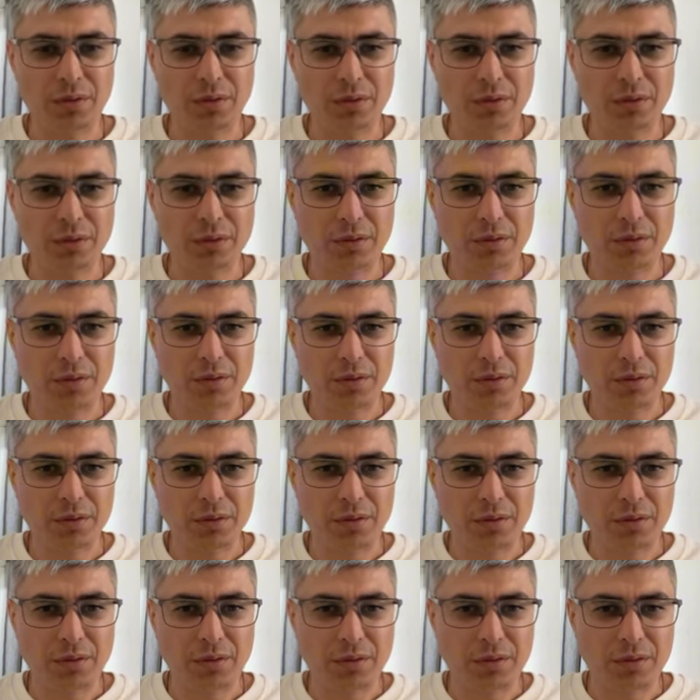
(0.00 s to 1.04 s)

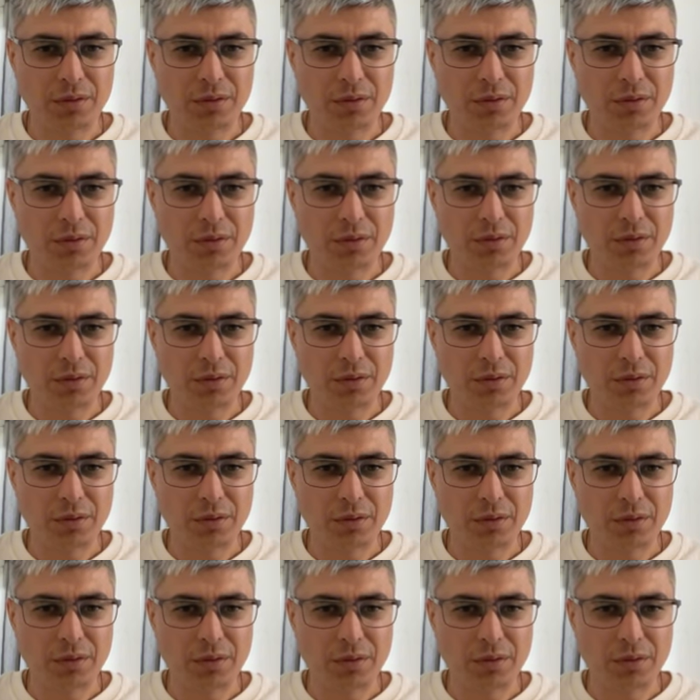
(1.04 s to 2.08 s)

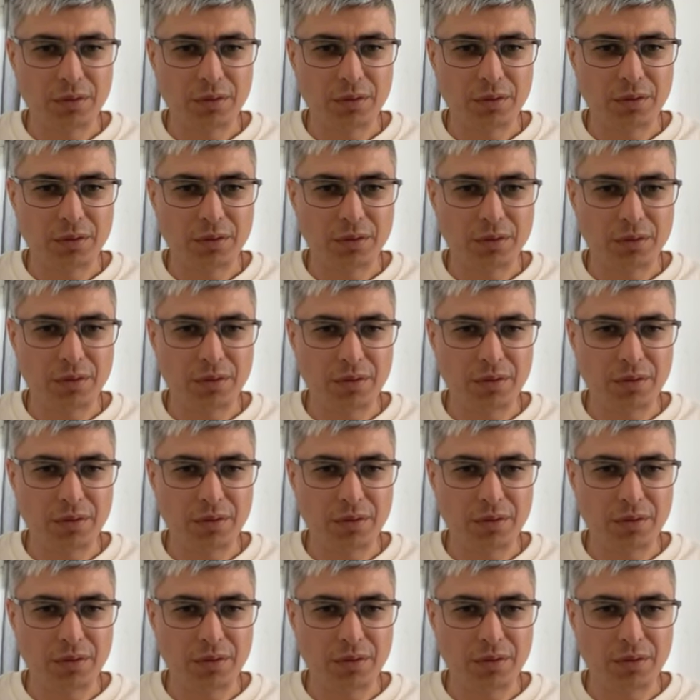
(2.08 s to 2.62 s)
[no speech]